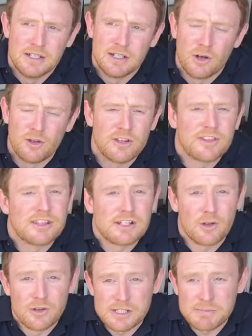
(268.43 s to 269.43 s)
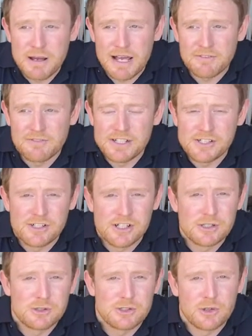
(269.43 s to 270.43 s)
Other smart
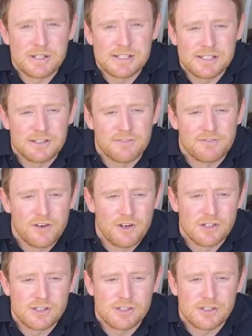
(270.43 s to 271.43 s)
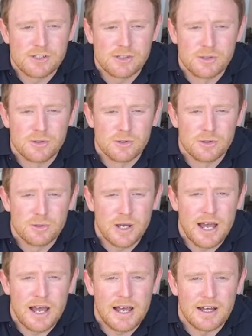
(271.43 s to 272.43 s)
features. So this is the first to
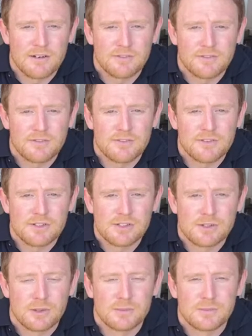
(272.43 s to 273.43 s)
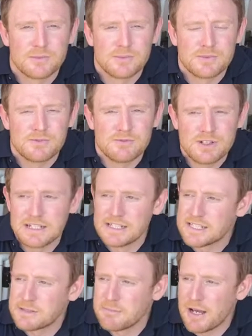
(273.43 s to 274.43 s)
have some really
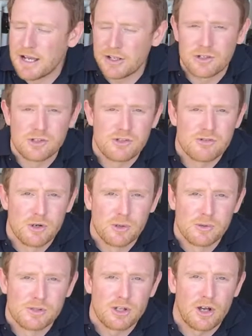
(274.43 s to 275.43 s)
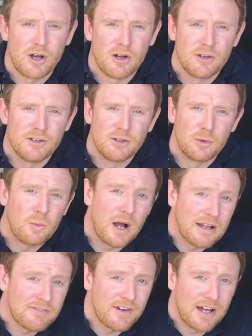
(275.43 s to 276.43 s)
smart controls on the
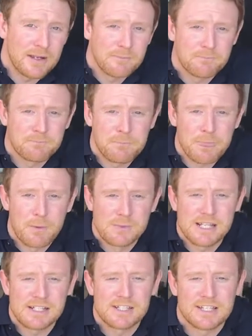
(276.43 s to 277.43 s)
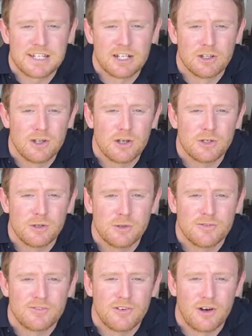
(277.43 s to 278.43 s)
Wi-Fi, which actually can alert you
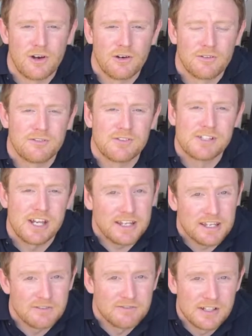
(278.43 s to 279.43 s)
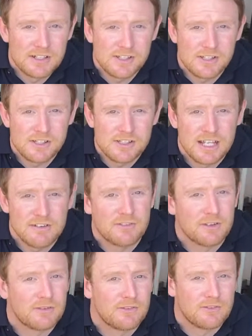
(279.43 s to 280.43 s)
for checking filters if
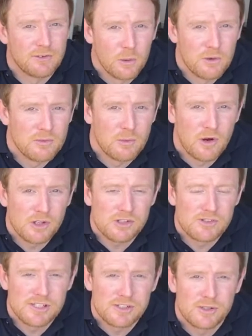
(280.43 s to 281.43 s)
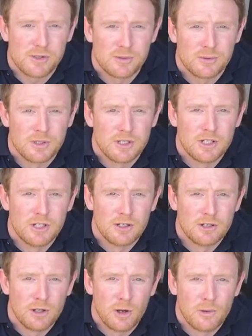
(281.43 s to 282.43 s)
the flow of water is too
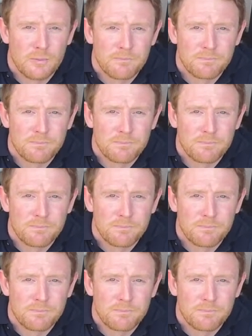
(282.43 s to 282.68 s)
low.